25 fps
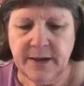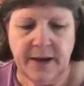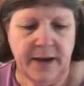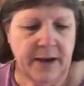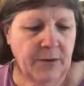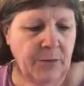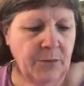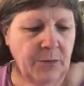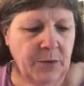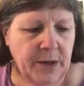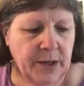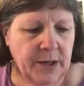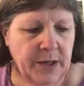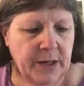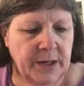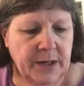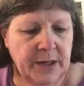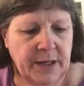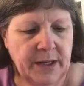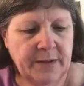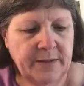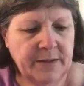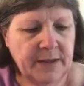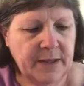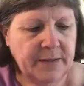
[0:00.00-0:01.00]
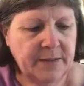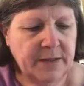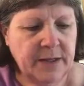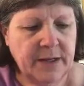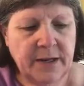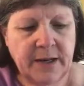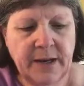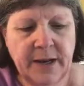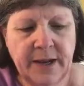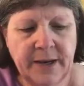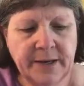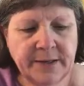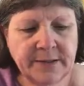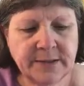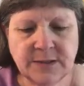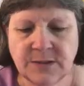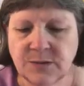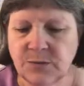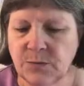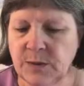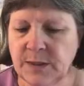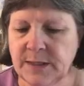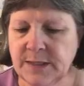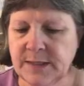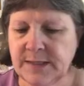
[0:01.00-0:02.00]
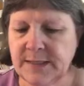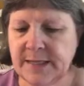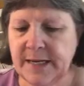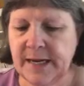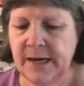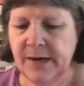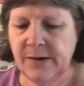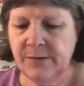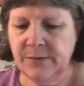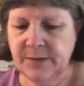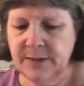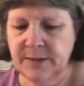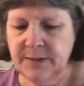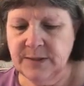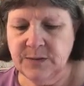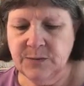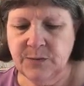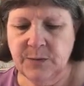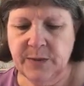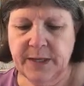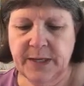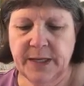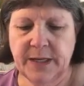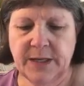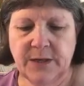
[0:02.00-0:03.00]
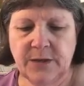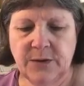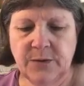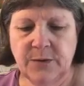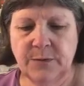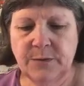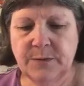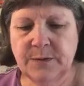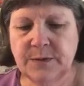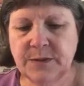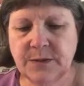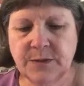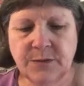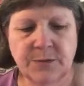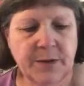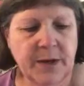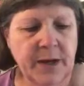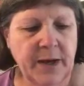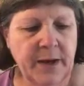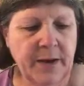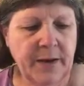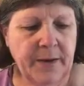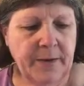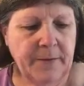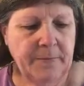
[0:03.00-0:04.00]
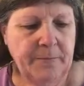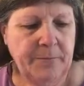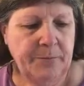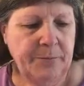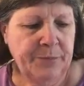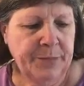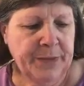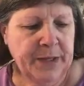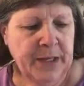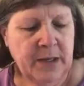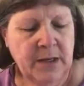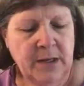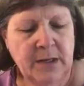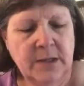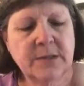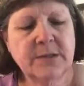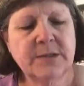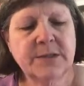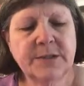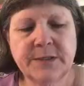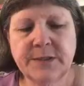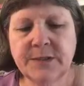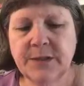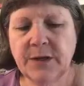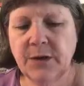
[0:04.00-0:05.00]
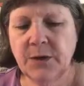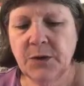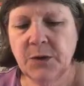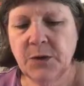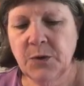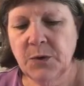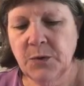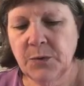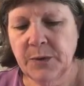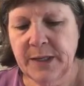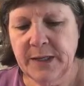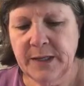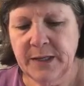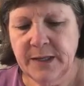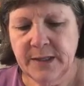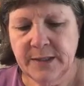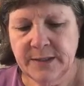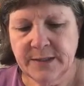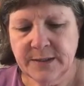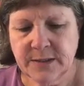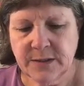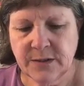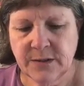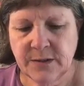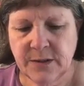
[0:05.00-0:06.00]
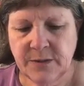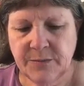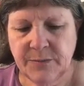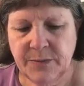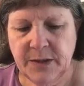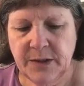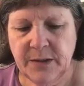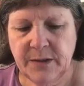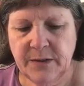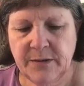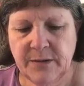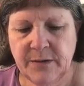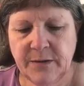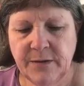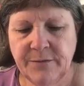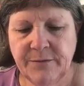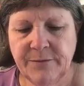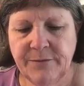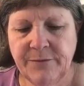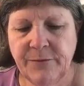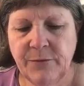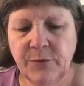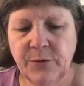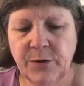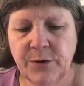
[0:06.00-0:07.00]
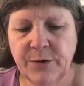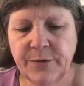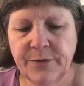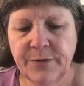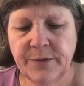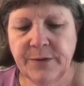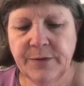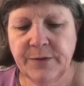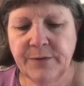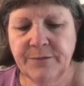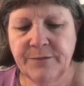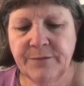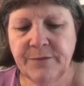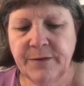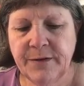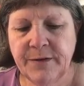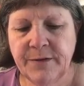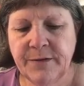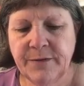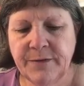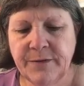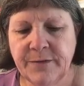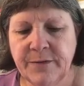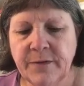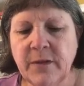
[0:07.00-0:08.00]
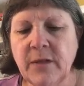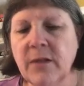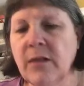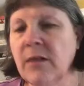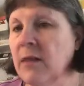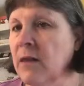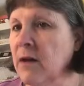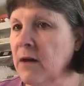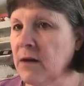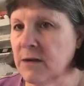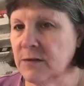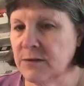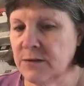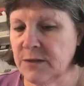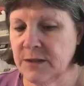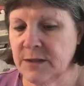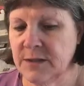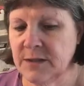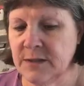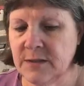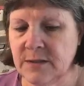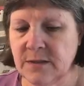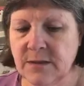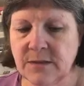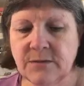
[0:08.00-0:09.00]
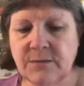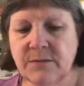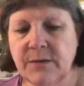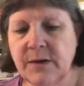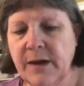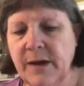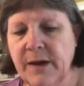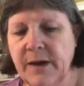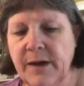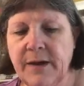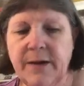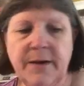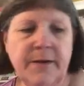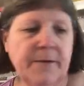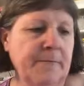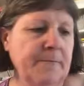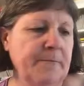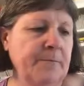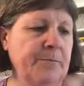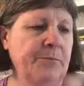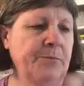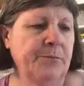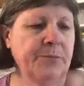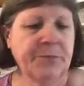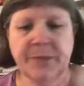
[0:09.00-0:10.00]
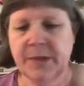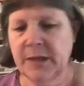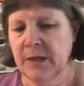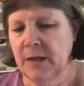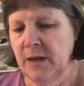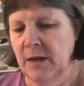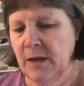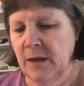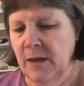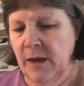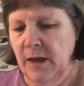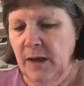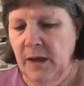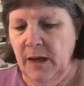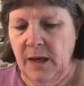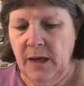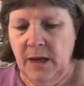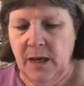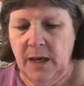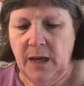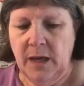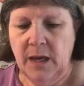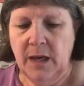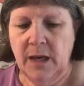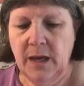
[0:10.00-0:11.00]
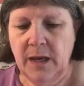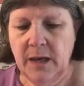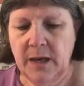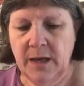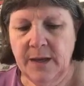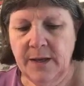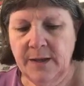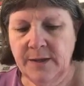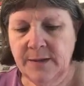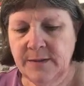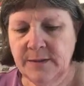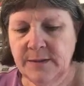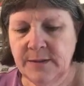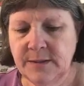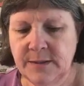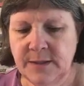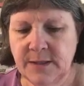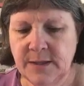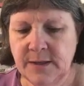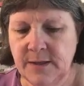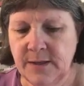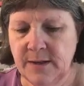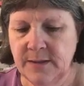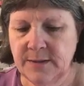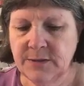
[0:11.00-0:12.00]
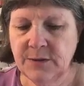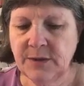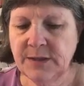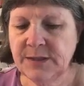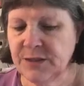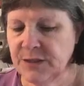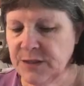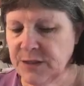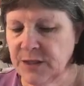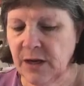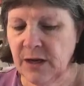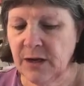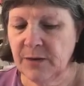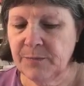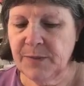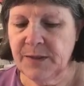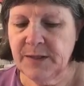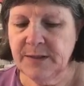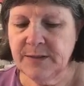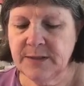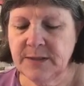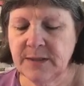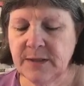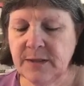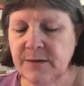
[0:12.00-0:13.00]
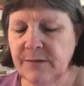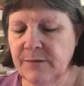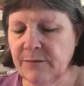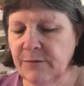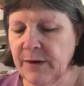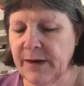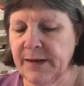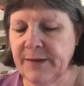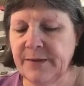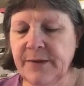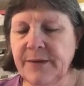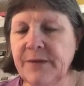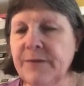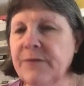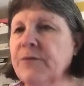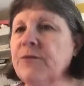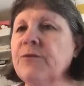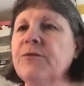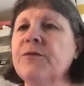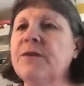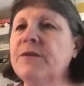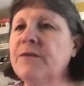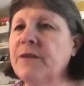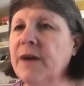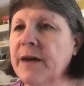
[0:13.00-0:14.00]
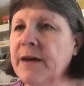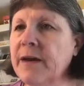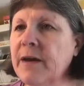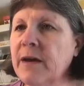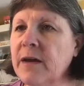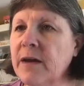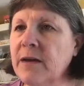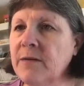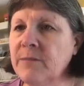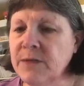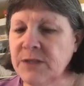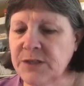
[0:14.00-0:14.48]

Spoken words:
that one, and then the next one down is what I used, okay? So it's going to be the 4th and the 5th largest, okay? And so I just cut a piece ran this through the die cutting